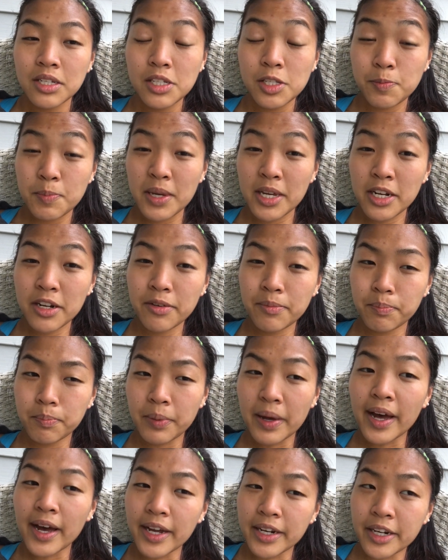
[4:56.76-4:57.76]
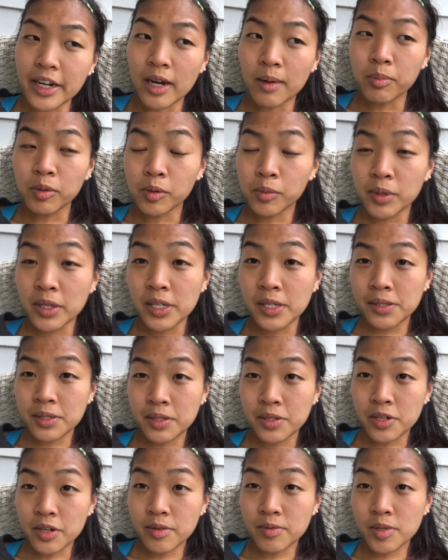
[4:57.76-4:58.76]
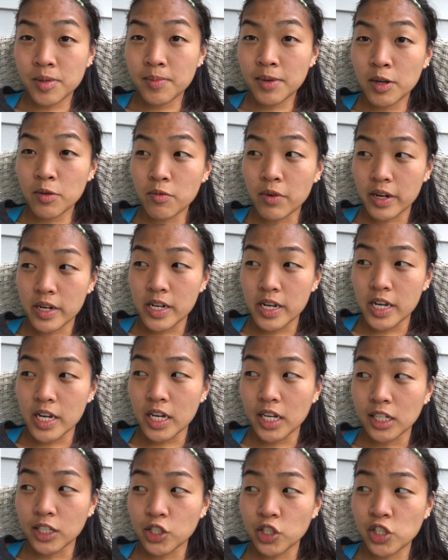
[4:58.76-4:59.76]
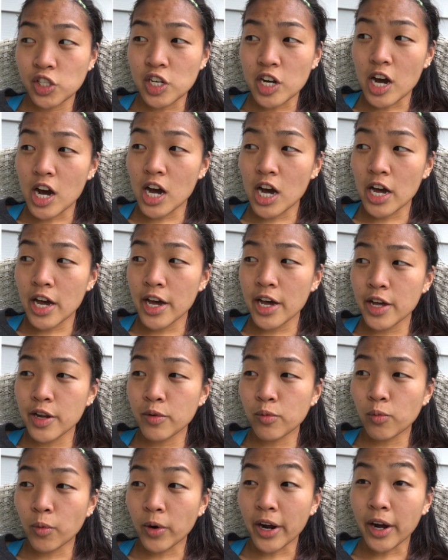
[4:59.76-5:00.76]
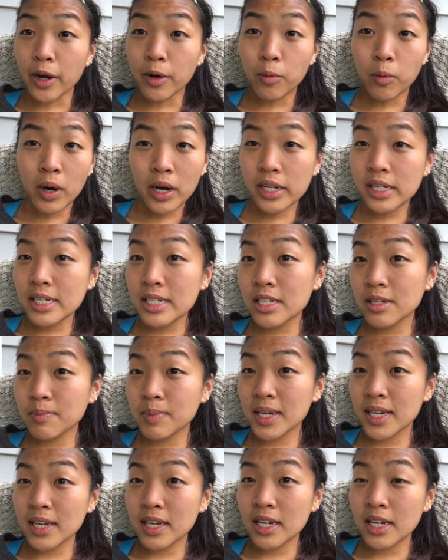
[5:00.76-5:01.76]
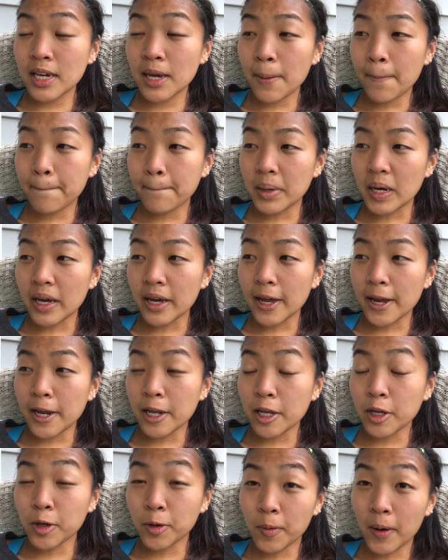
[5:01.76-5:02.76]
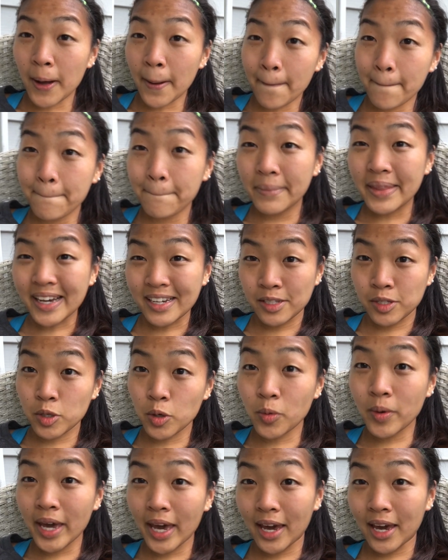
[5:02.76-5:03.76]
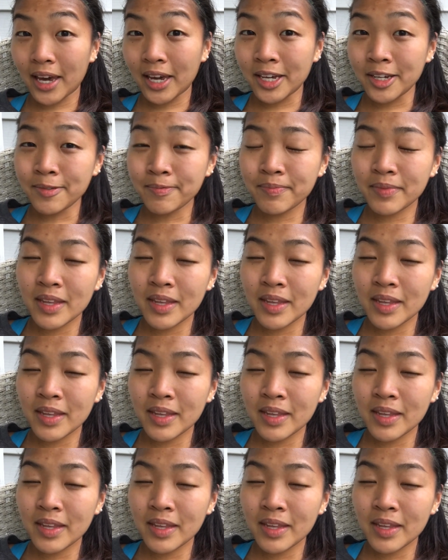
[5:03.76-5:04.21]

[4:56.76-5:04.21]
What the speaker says: it's been a bad couple weeks in terms of my running, just not where I want it to be, but you know what, that's okay.